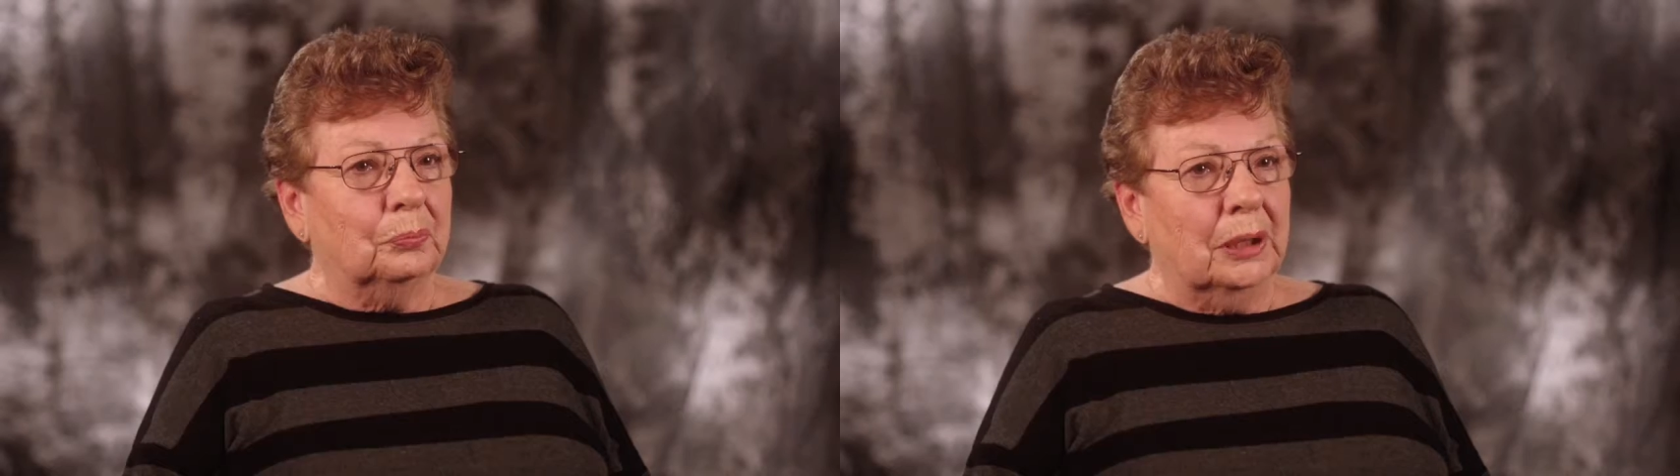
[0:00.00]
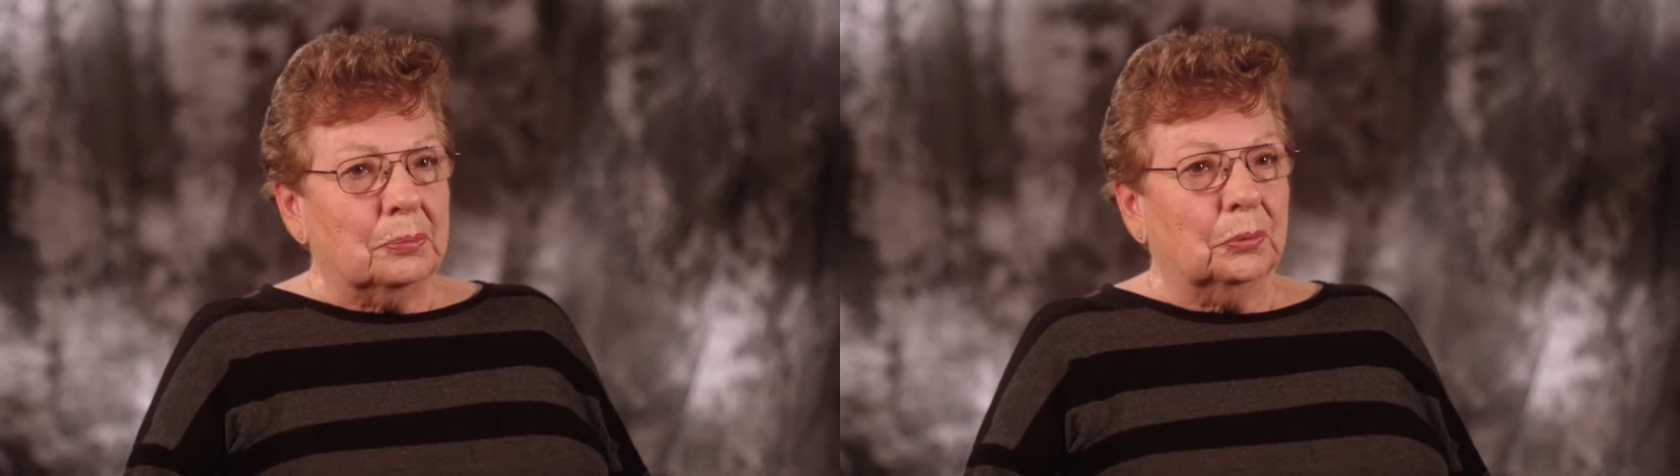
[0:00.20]

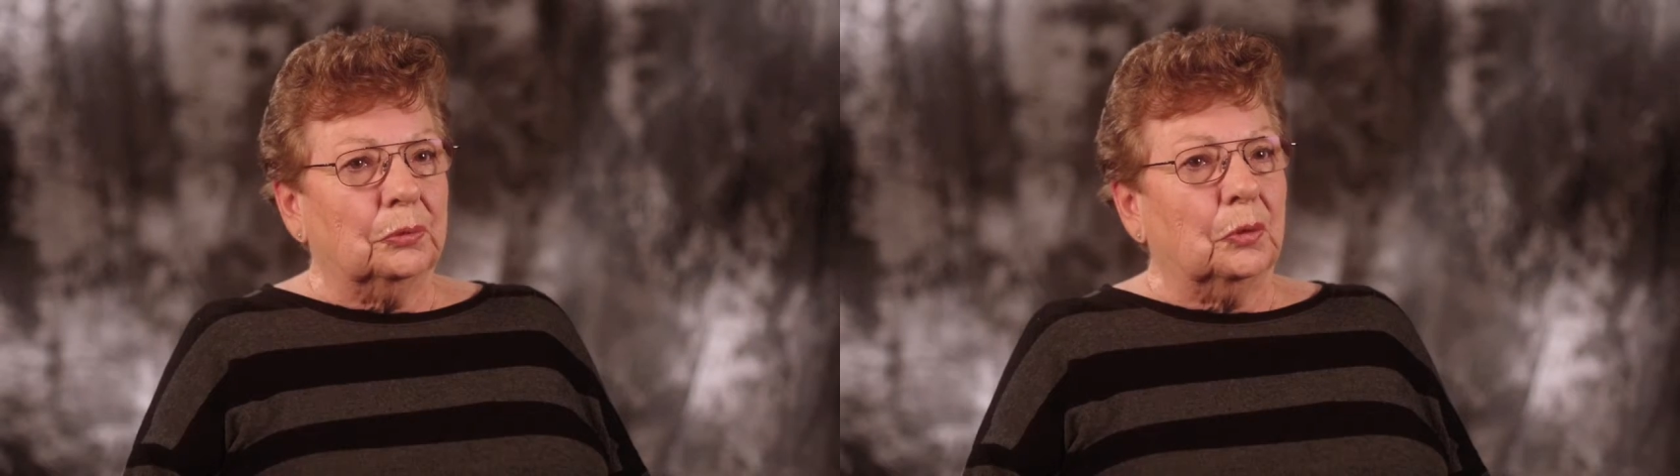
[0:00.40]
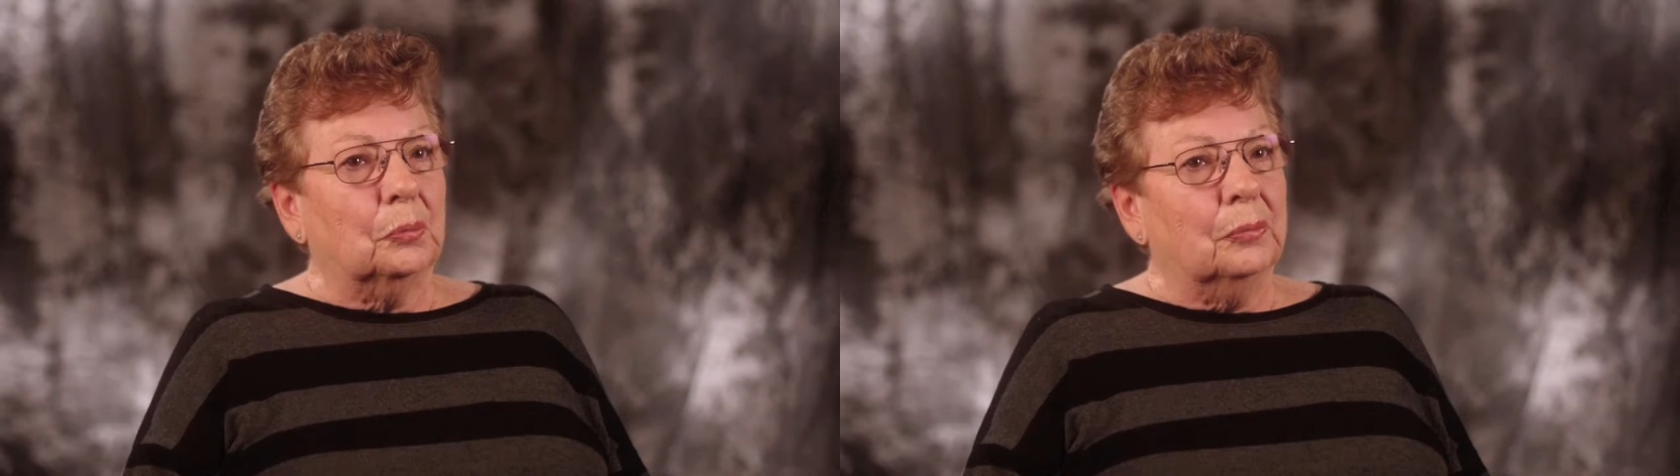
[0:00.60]
people
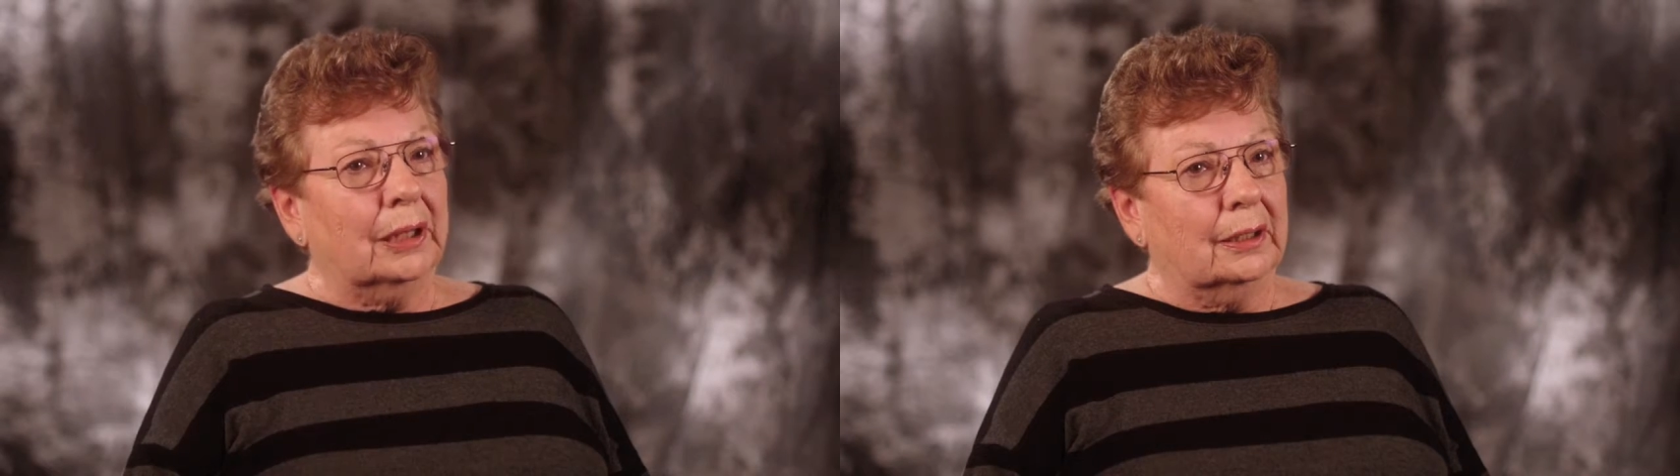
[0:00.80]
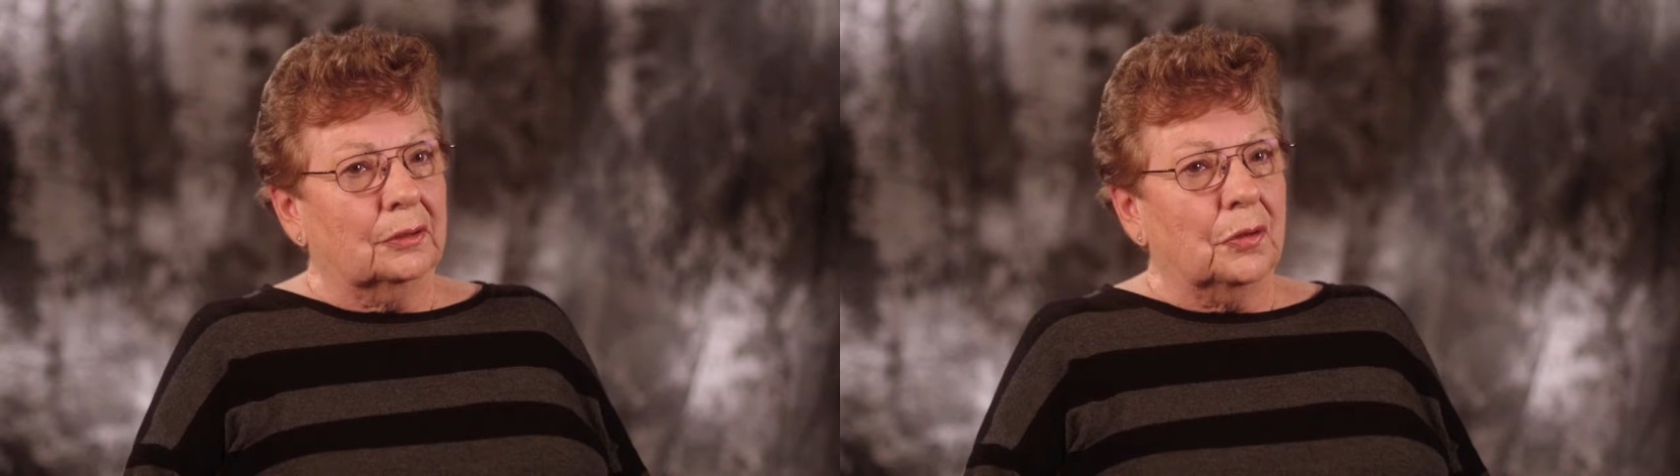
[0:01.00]
don't
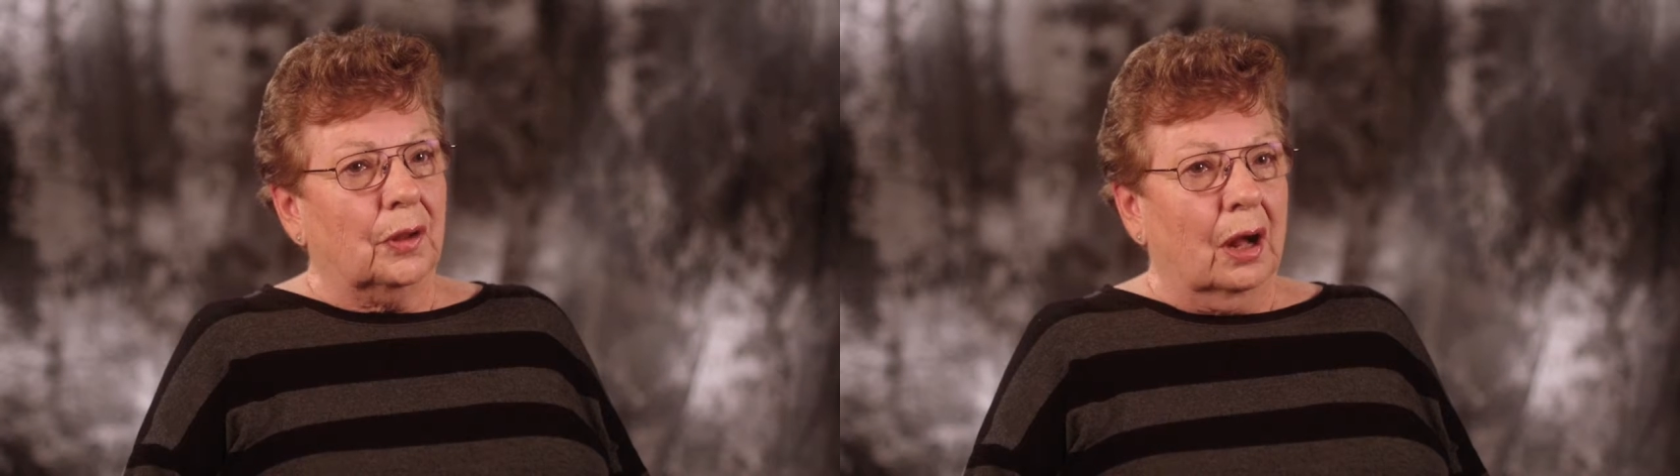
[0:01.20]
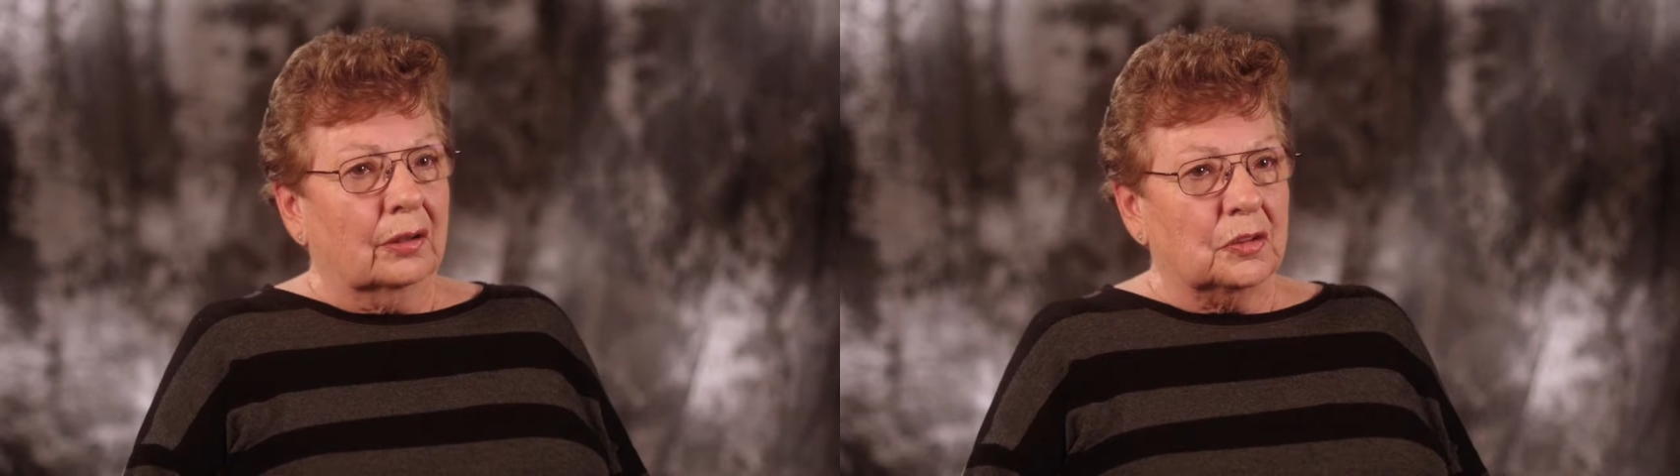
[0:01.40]
make it to the
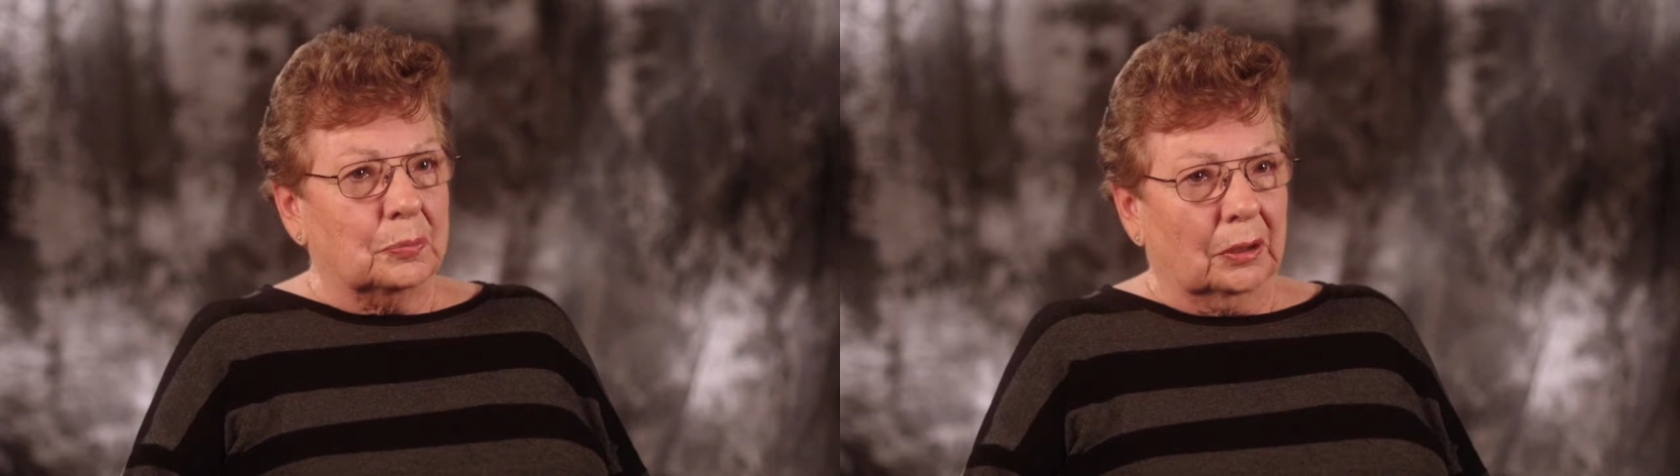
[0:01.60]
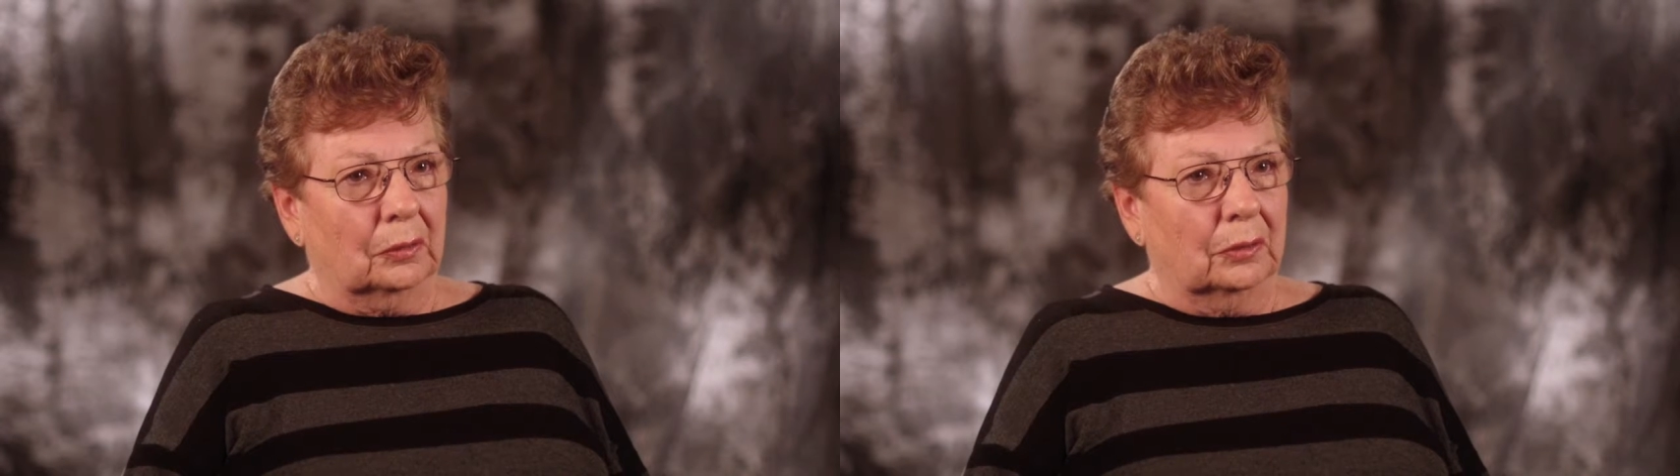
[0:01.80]

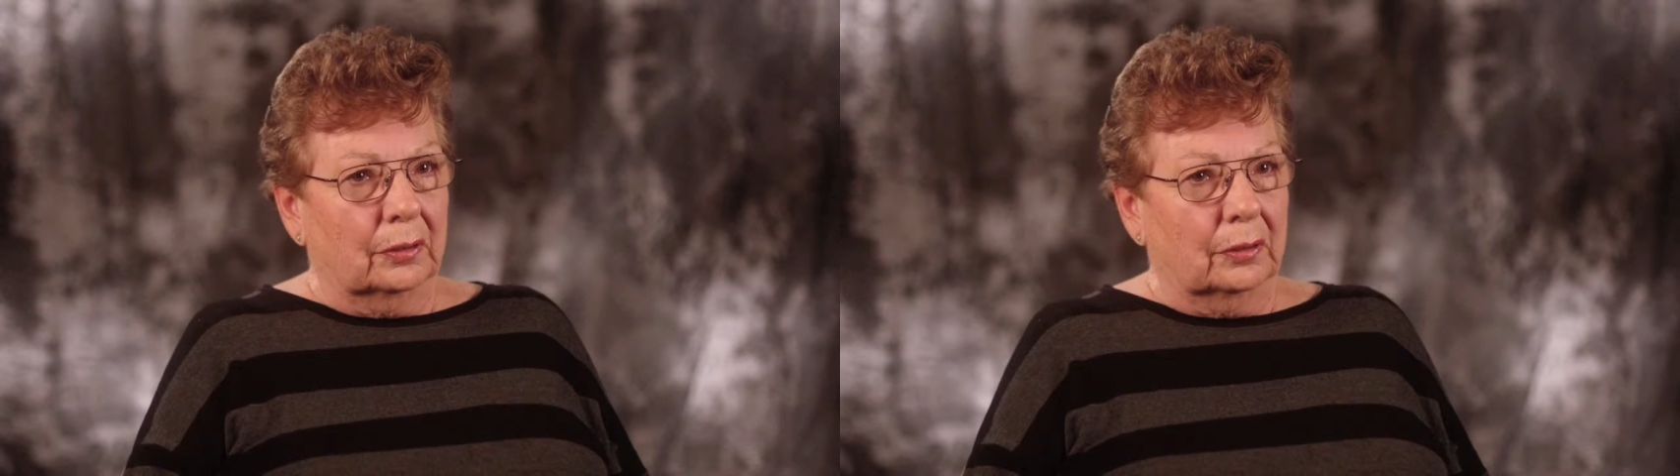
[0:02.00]
hospital